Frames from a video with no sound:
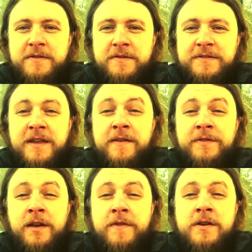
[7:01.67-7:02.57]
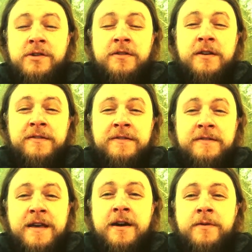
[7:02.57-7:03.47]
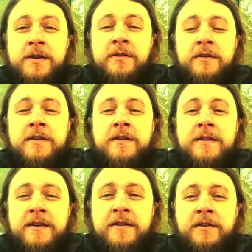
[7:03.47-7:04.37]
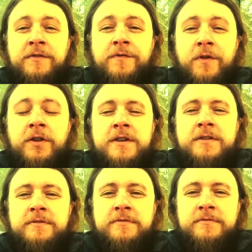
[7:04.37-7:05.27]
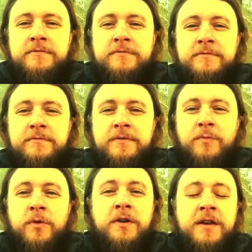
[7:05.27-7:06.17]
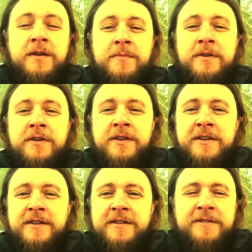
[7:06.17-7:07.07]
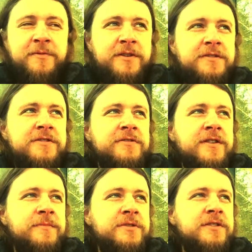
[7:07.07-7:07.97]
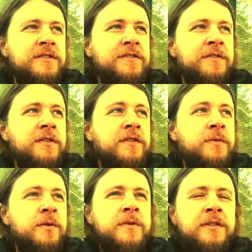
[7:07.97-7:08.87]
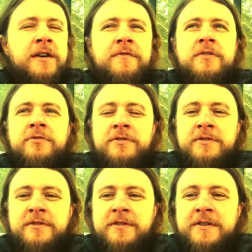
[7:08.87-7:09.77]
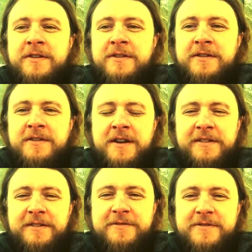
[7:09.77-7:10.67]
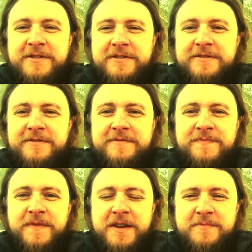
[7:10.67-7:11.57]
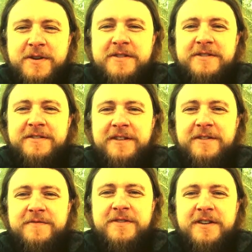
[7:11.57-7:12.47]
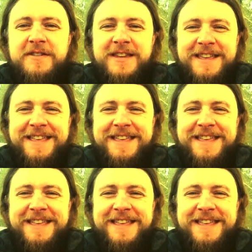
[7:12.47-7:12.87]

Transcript: this day of salvation that is now here and in us fully and we're in Him. We're in you, Abba, Jesus, Holy Spirit. We love you. Hallelujah. Amen. I love you guys.